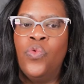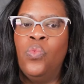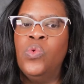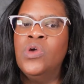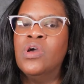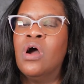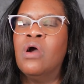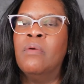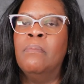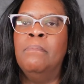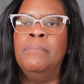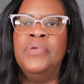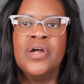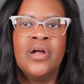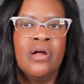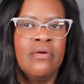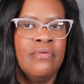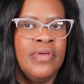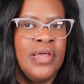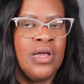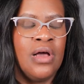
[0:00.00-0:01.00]
We are
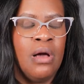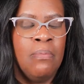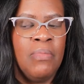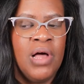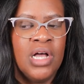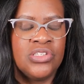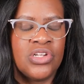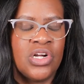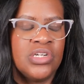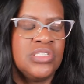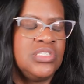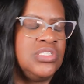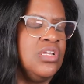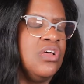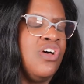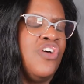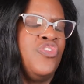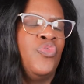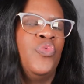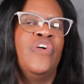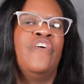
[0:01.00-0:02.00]
bickering amongst
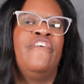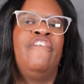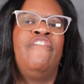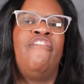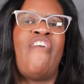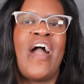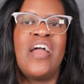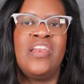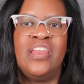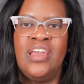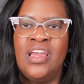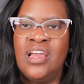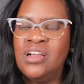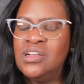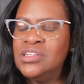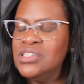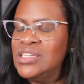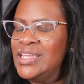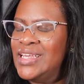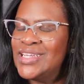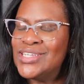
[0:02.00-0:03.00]
ourselves. We're
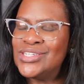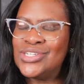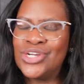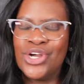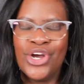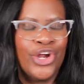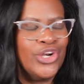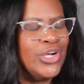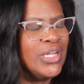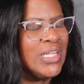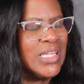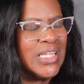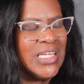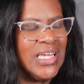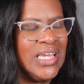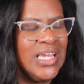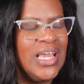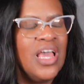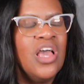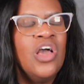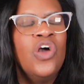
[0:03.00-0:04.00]
fighting internally.